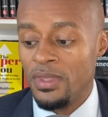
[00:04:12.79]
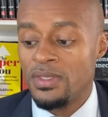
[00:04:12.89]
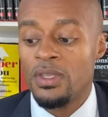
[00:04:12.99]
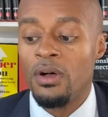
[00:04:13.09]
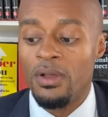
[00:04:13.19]
This
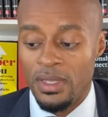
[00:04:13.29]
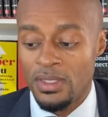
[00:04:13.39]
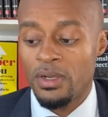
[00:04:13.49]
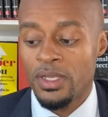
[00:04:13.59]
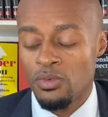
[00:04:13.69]
is all
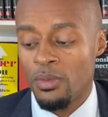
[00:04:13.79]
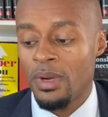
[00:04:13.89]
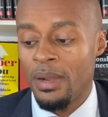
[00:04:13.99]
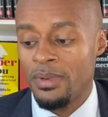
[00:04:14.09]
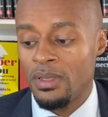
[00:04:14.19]
intellectual
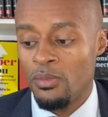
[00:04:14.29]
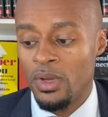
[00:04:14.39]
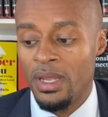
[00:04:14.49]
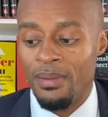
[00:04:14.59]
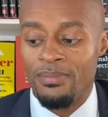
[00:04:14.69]
property.
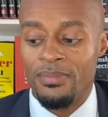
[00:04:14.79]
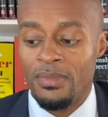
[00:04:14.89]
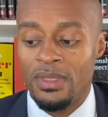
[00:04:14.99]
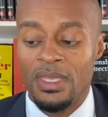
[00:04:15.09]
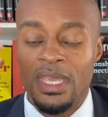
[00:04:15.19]
What I'm
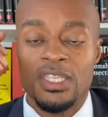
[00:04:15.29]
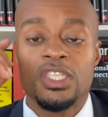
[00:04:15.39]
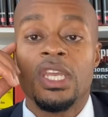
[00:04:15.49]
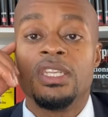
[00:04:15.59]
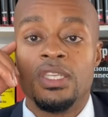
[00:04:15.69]

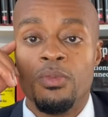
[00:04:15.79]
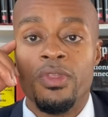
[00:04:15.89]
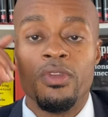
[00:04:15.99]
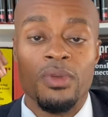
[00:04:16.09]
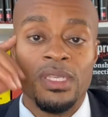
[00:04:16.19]
exchanging
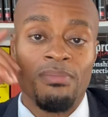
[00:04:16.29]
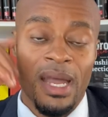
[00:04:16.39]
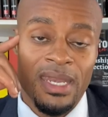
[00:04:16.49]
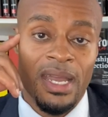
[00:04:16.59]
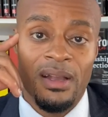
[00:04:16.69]
with you is
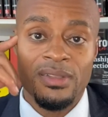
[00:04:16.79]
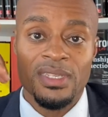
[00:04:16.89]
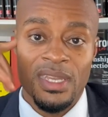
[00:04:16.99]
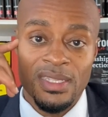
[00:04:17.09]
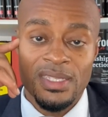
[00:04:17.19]
my knowledge
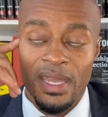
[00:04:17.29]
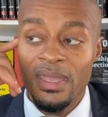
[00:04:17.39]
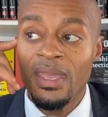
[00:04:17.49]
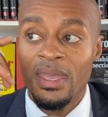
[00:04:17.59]
and insight,